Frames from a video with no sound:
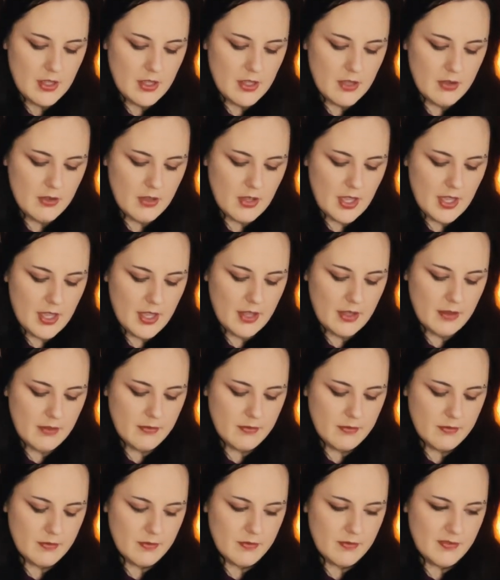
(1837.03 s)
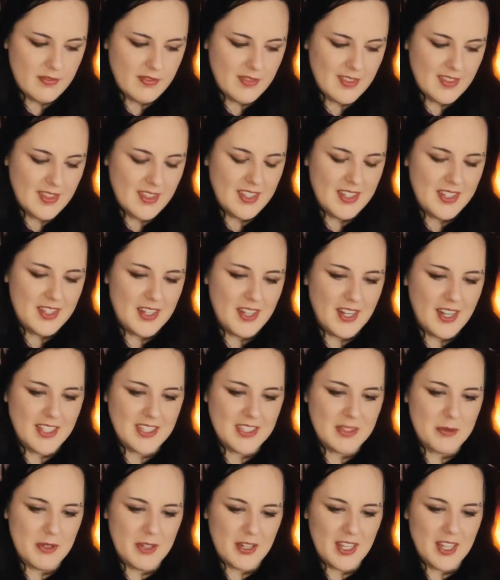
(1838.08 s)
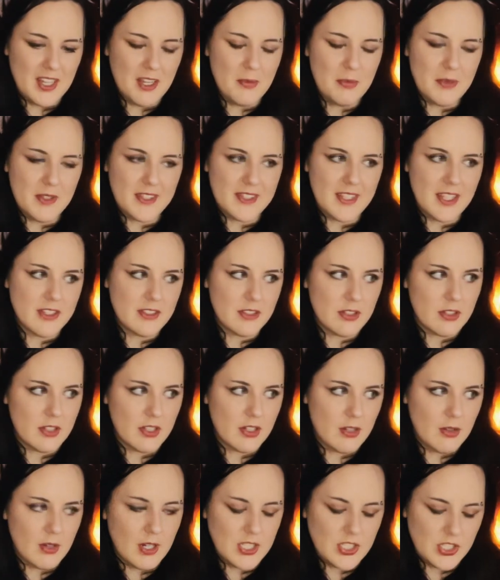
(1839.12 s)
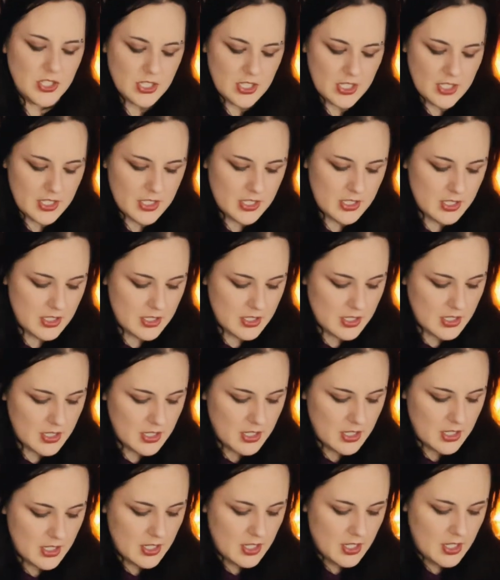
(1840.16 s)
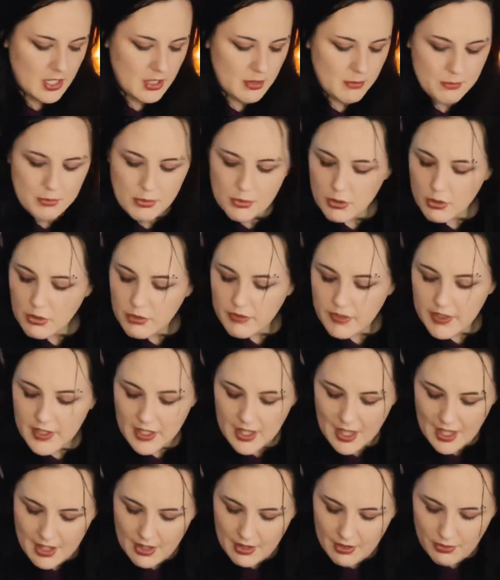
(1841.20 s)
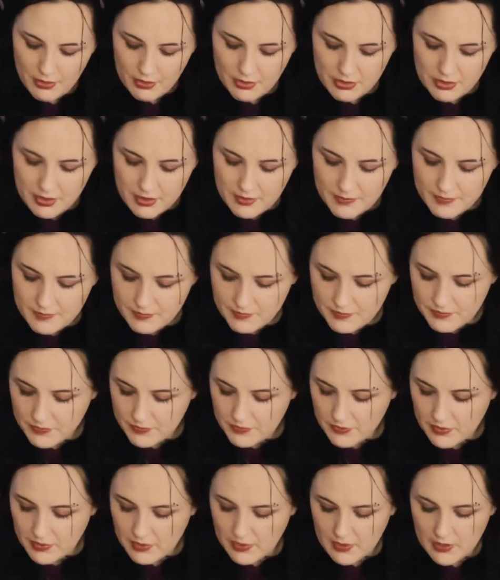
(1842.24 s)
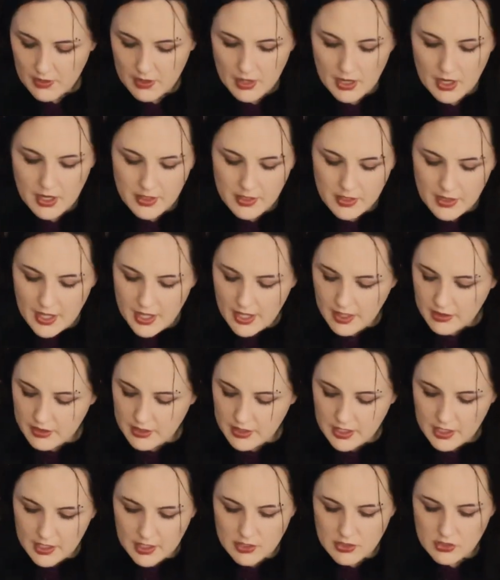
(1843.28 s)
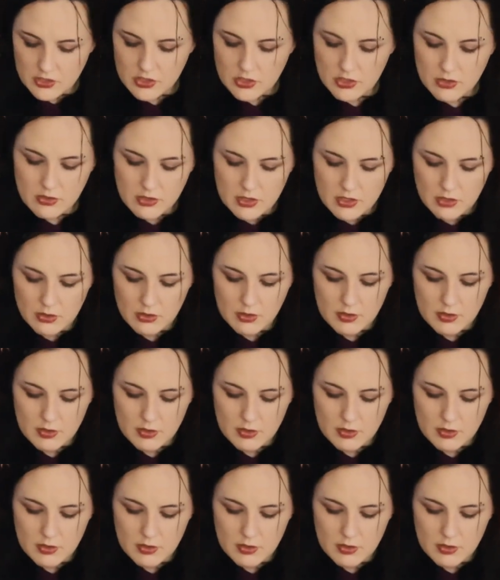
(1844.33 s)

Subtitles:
Okay. All right, Spirit, can you please answer their question? Improving health, unlikely, choose a new